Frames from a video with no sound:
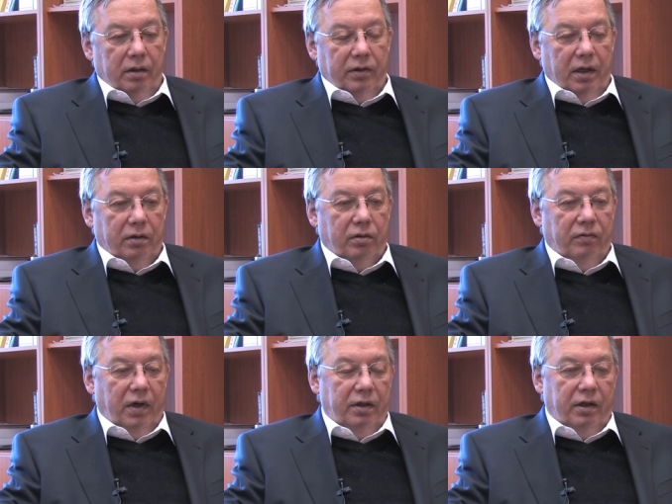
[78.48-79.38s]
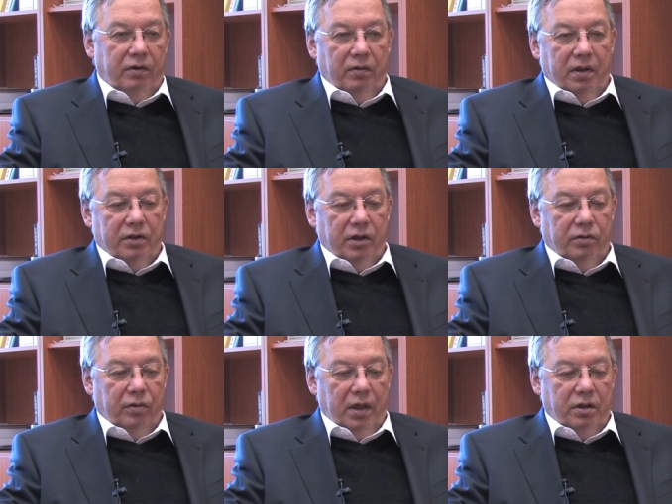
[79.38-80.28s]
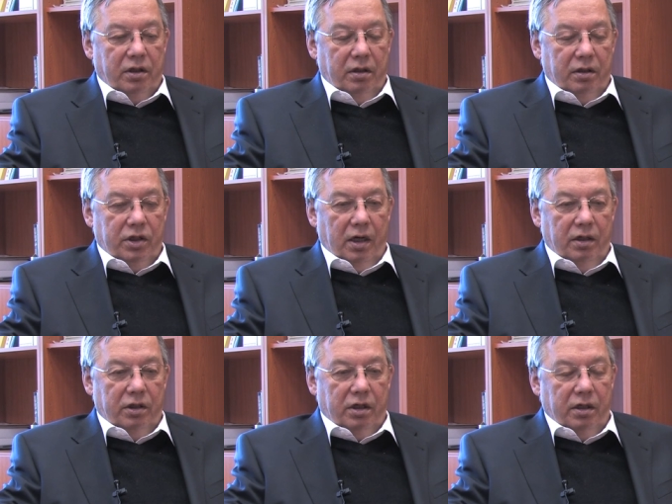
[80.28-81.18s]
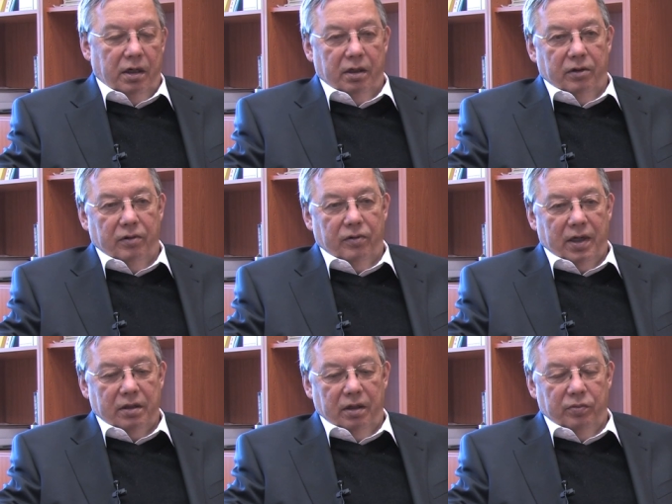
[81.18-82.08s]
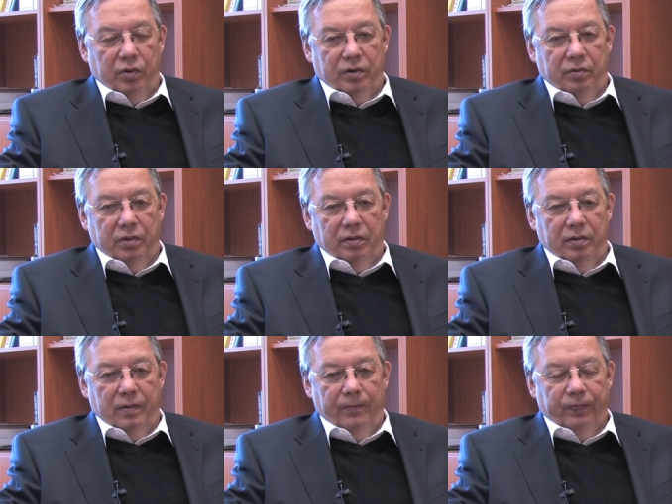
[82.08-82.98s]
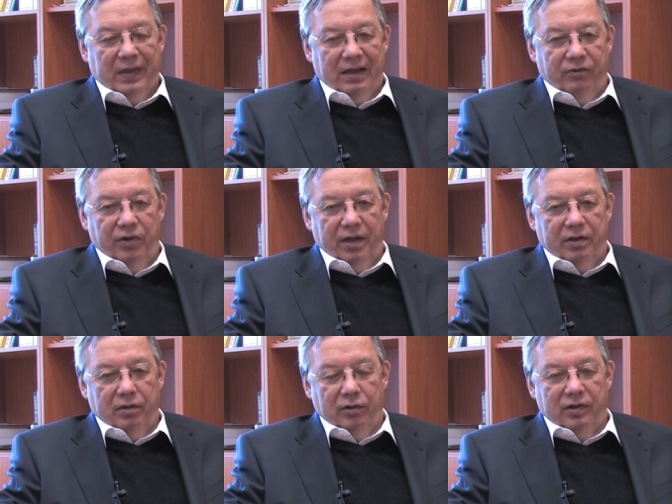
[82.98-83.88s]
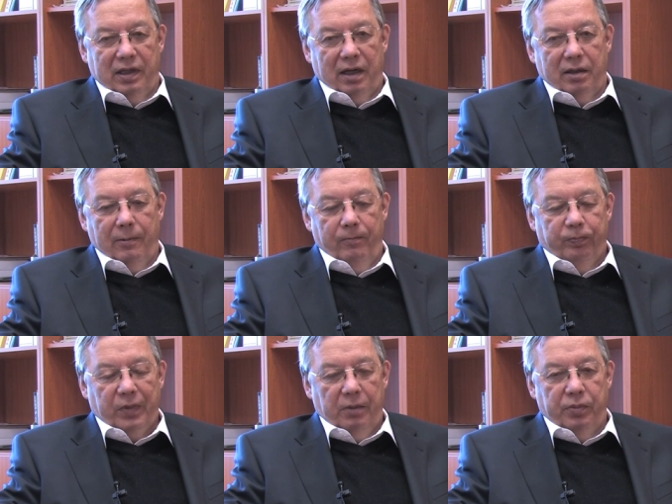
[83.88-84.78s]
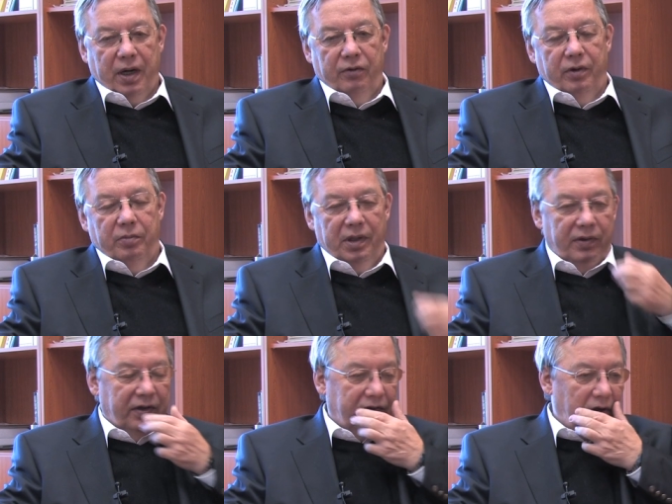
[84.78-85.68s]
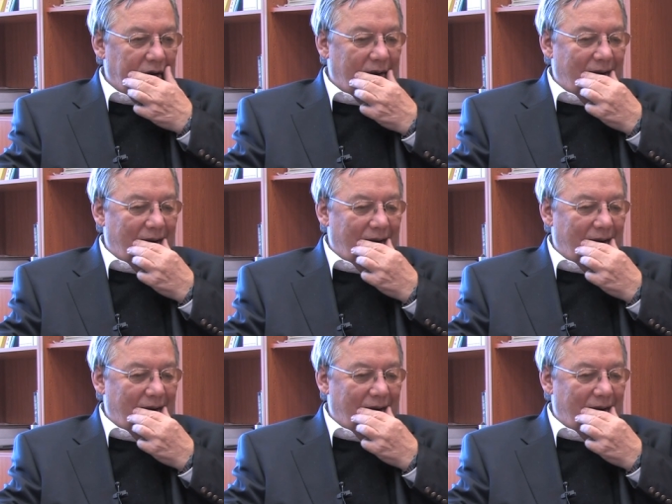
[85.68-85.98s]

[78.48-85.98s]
At the end of the 80s, when the situation changed and in Russia it possible at first to start private business,